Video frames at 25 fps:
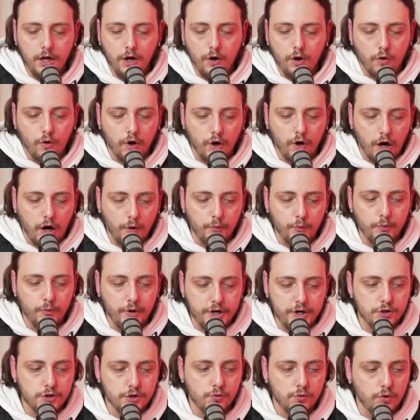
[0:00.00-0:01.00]
or are we
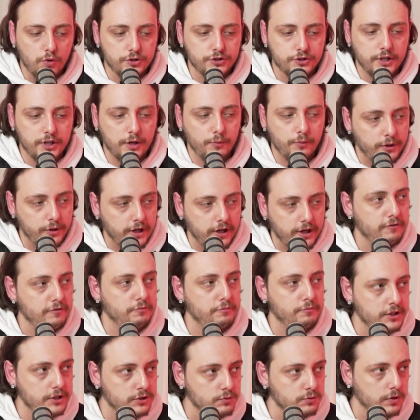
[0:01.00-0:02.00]
waging a war so that we can
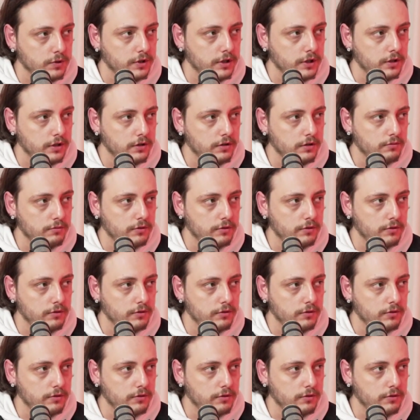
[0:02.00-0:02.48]
have peace one day,